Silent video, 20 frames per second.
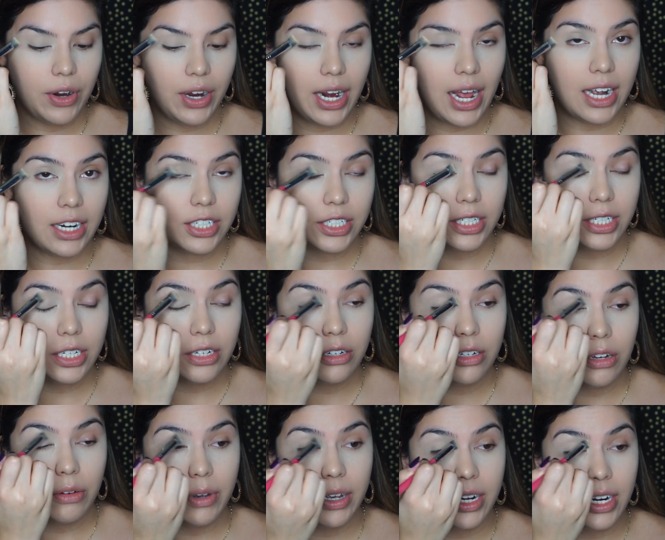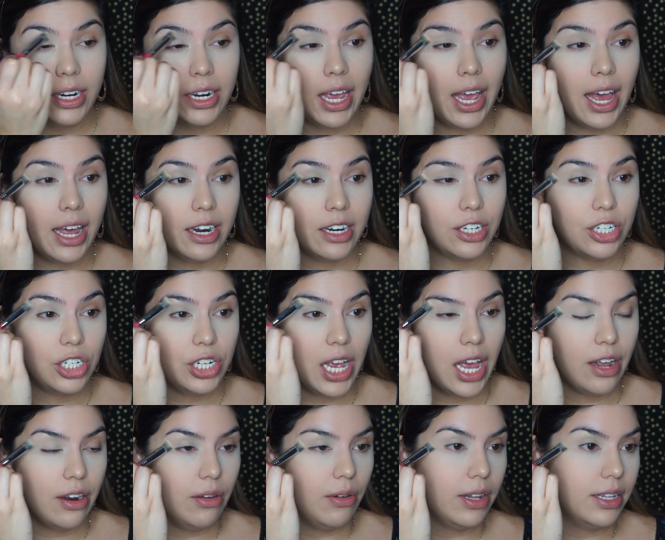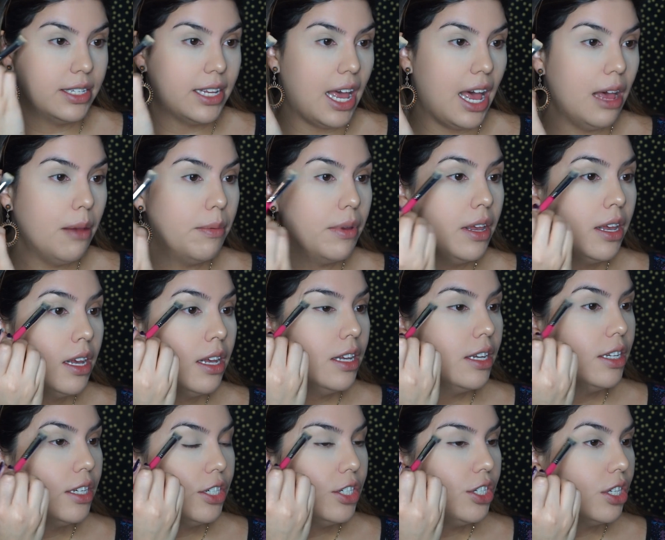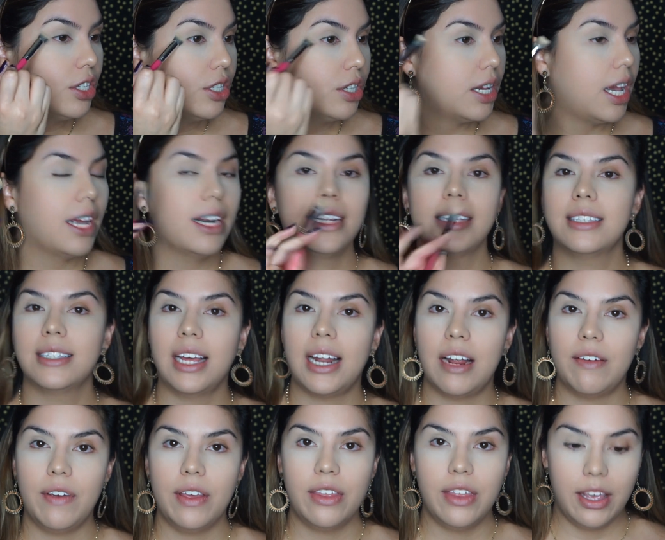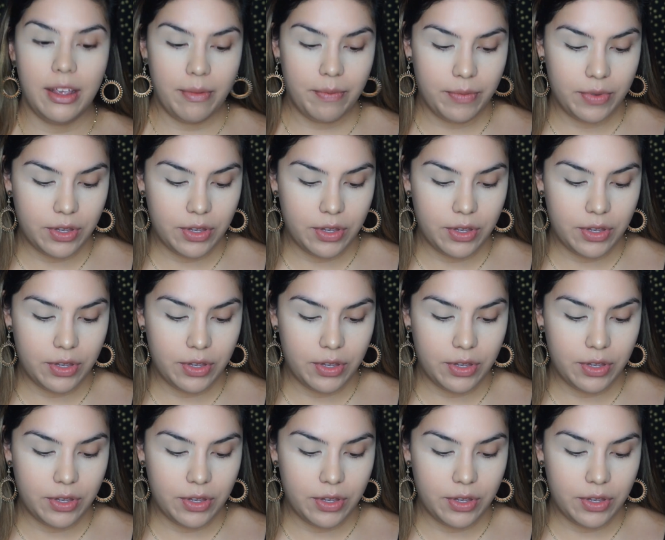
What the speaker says: We're actually going to go in and add a shadow on top just to kind of set everything.